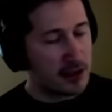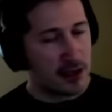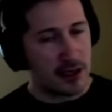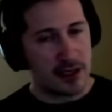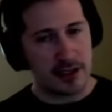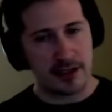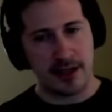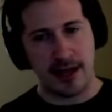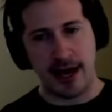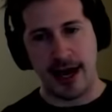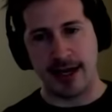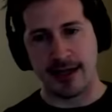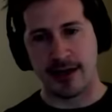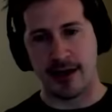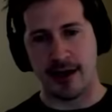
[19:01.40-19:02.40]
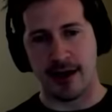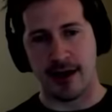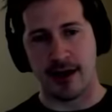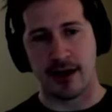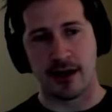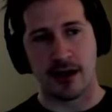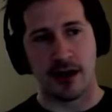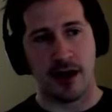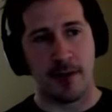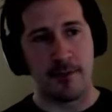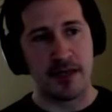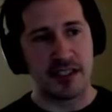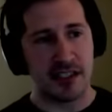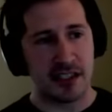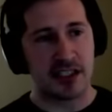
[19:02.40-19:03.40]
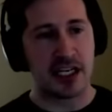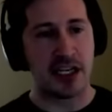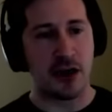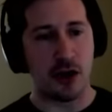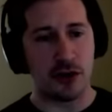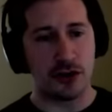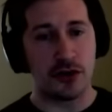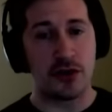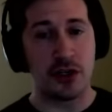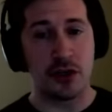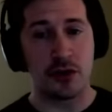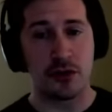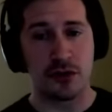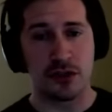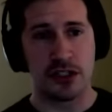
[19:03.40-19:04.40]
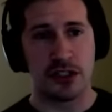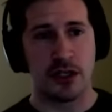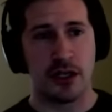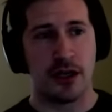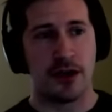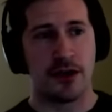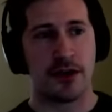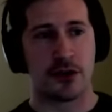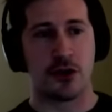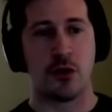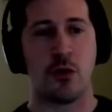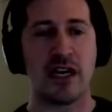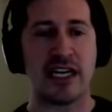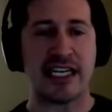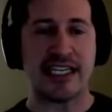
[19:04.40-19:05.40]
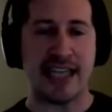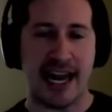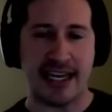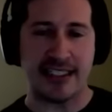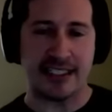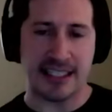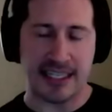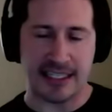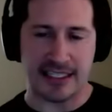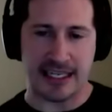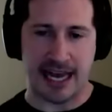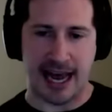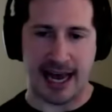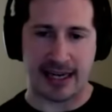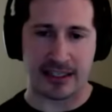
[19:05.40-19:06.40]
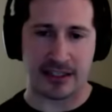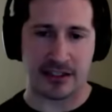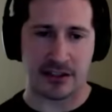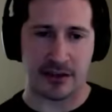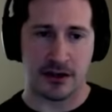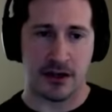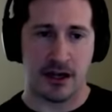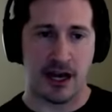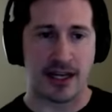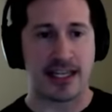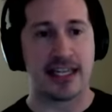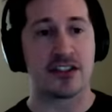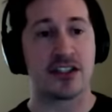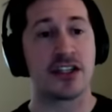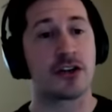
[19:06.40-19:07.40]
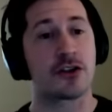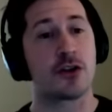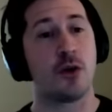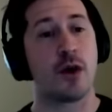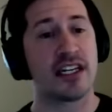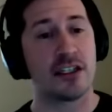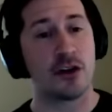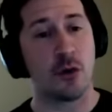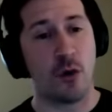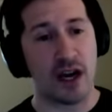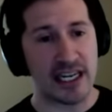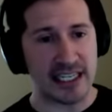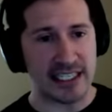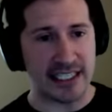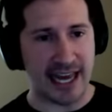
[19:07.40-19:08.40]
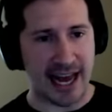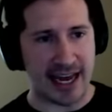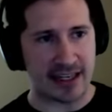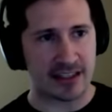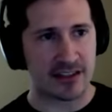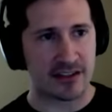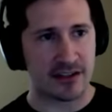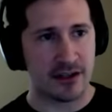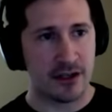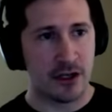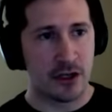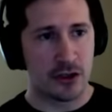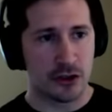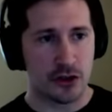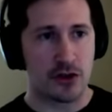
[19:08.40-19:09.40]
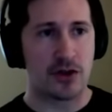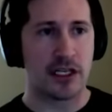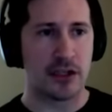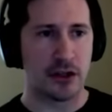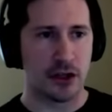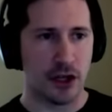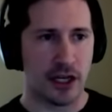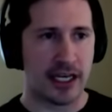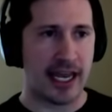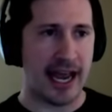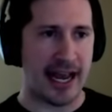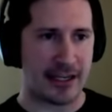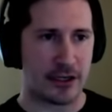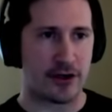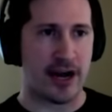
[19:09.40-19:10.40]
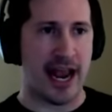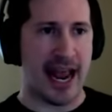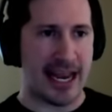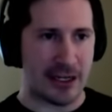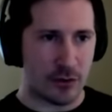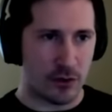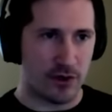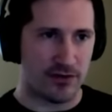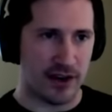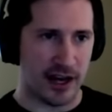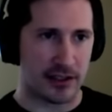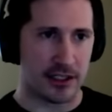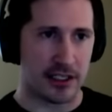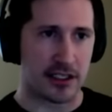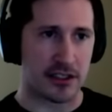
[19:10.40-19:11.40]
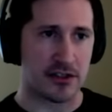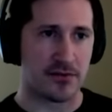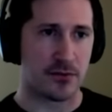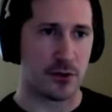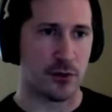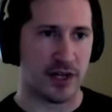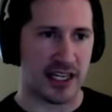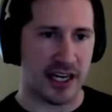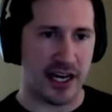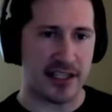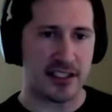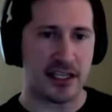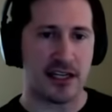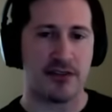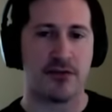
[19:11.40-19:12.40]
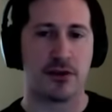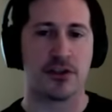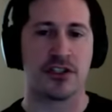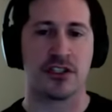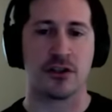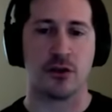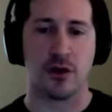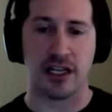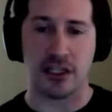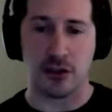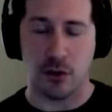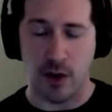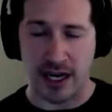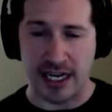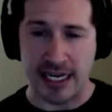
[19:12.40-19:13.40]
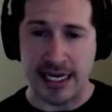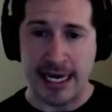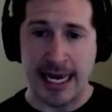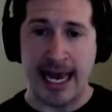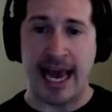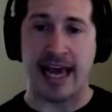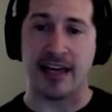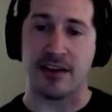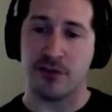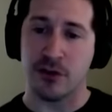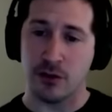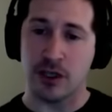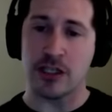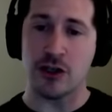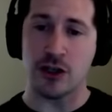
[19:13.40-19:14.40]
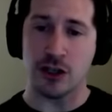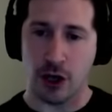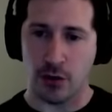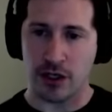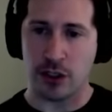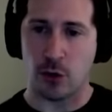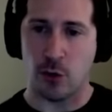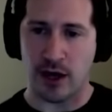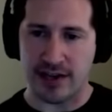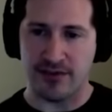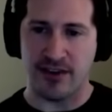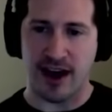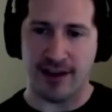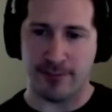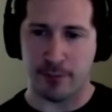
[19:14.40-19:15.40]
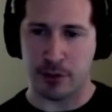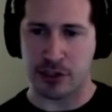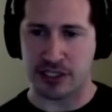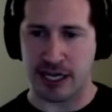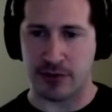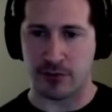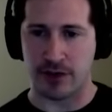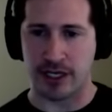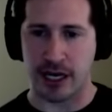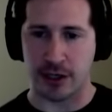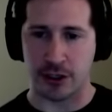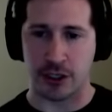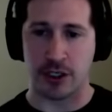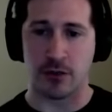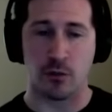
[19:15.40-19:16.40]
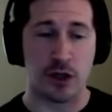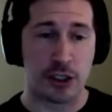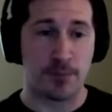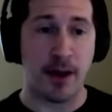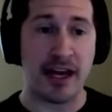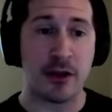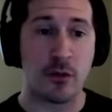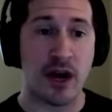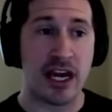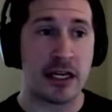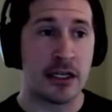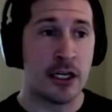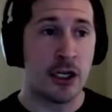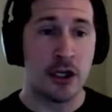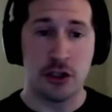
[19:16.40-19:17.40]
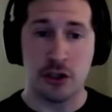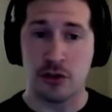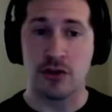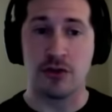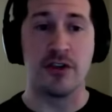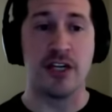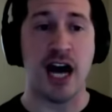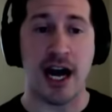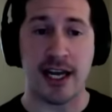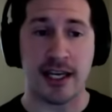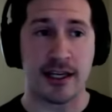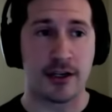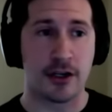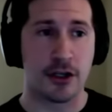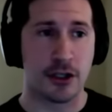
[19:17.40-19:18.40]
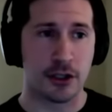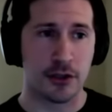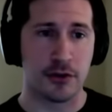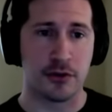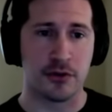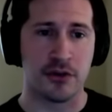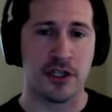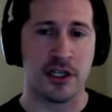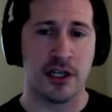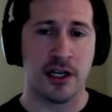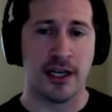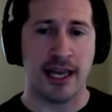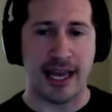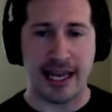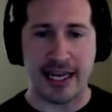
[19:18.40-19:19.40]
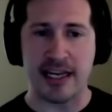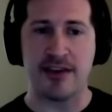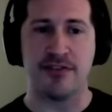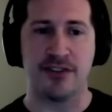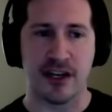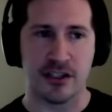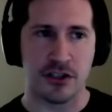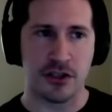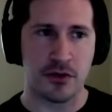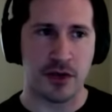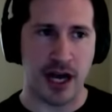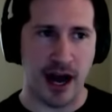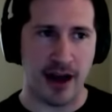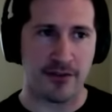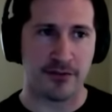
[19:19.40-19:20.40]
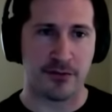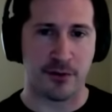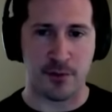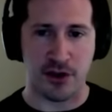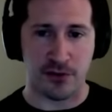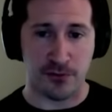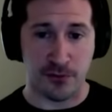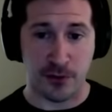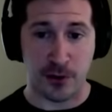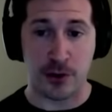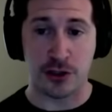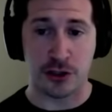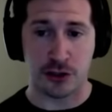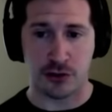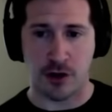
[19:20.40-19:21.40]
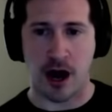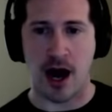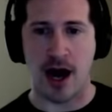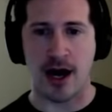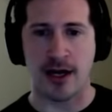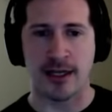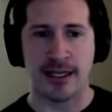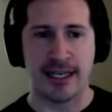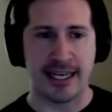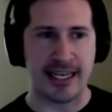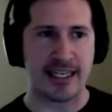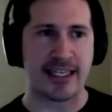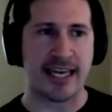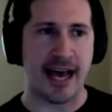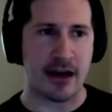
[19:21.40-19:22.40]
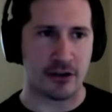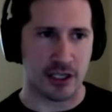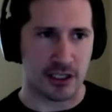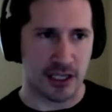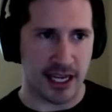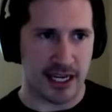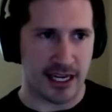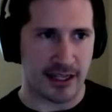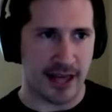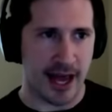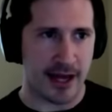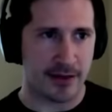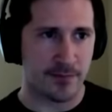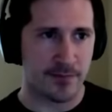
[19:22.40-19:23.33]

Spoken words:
is that a business can also use their 2019 tax against their 2020 tax. So you can look at your annual filings for 2019 versus 2020. And if you can show a 25% reduction, which, by the way, you do not include any funds you got from your first draw in calculating that.